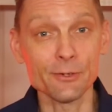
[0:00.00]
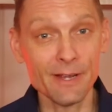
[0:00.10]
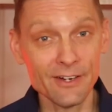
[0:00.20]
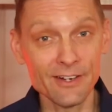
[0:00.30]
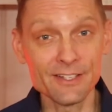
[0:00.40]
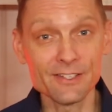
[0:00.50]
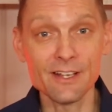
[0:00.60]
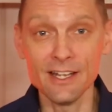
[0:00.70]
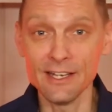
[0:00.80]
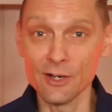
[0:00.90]
your parents
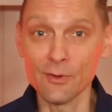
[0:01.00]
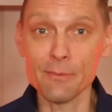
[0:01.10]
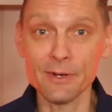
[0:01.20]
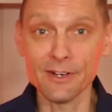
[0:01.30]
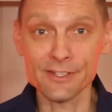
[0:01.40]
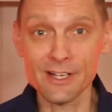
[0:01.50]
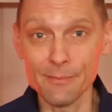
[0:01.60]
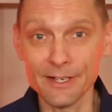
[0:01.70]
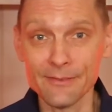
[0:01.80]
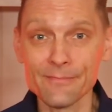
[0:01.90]
and any grandparents
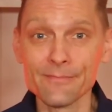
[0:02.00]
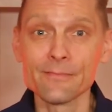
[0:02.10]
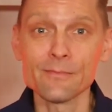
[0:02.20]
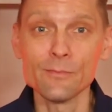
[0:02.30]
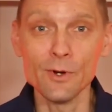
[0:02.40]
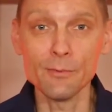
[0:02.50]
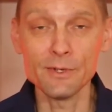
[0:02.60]
coming what